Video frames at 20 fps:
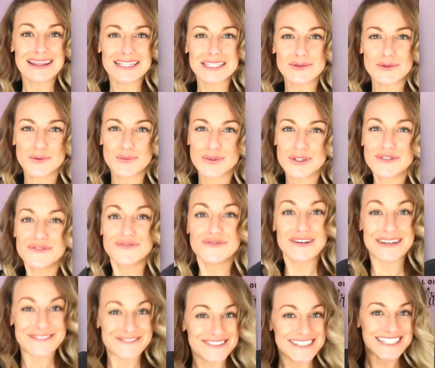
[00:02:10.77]
This one was
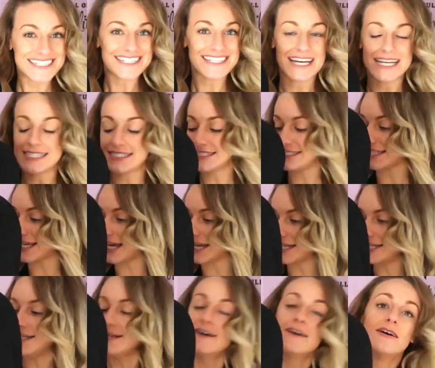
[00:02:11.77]

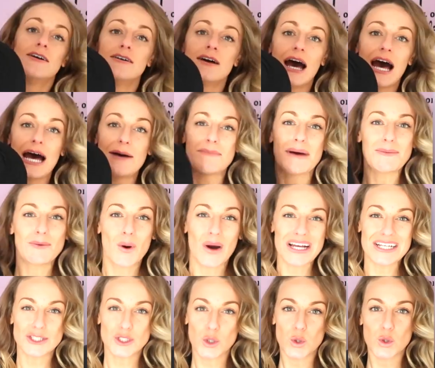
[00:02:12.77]
$15.99. Um, I'm
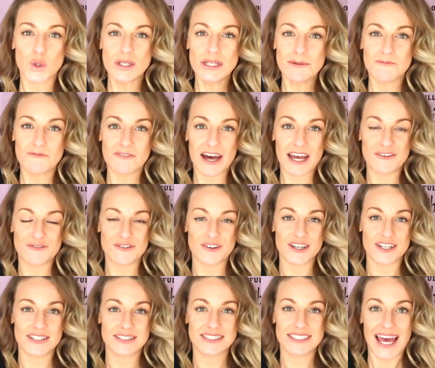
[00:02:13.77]
quite tall, I'm 5
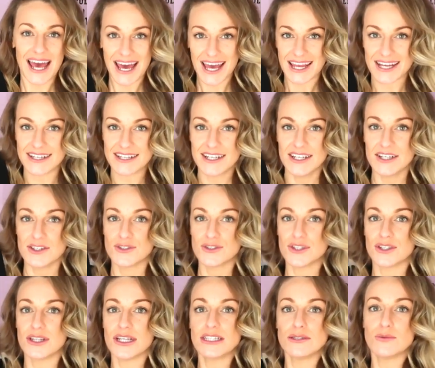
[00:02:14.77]
foot 10,
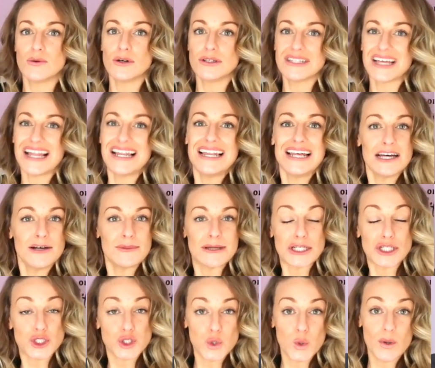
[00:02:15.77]
so this was a little
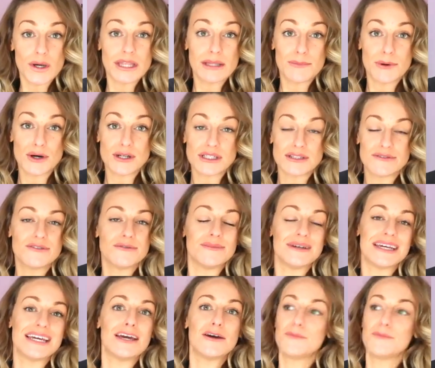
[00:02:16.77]
bit short in the body for me.